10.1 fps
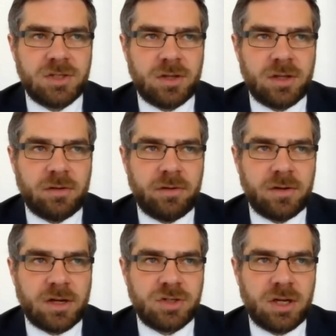So they're
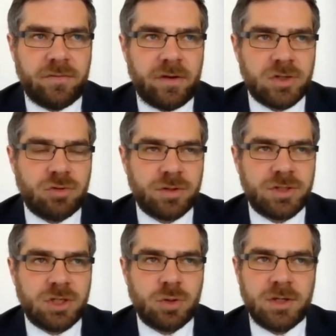actually in a very strong
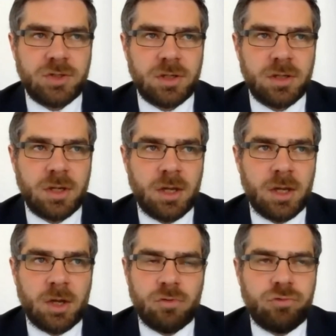situation.
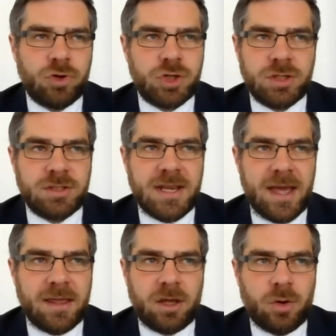Russian
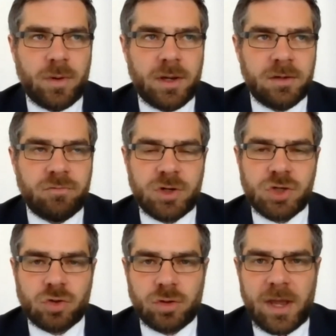debt, though, and
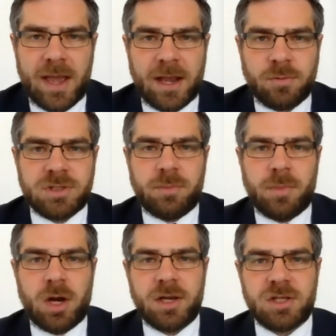Russian equity
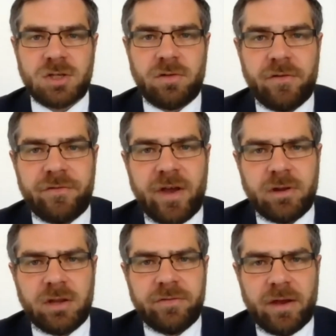markets are a
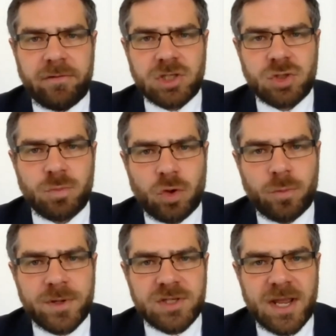very, very small
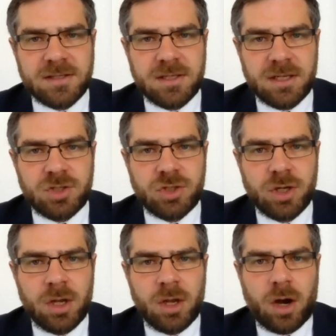percentage
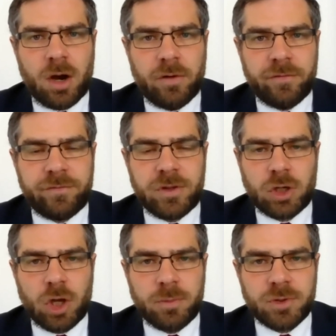of the
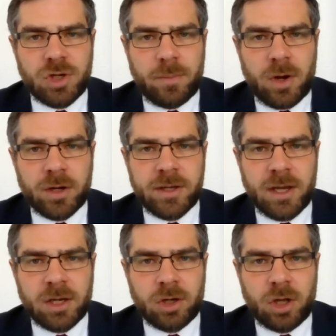global stock market
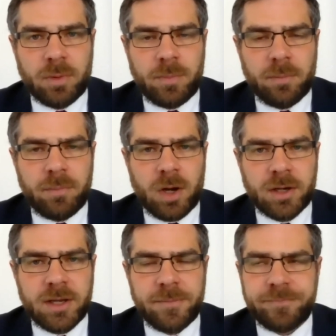and the global bond
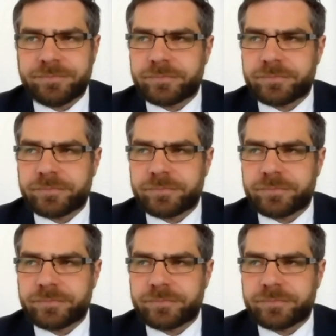market.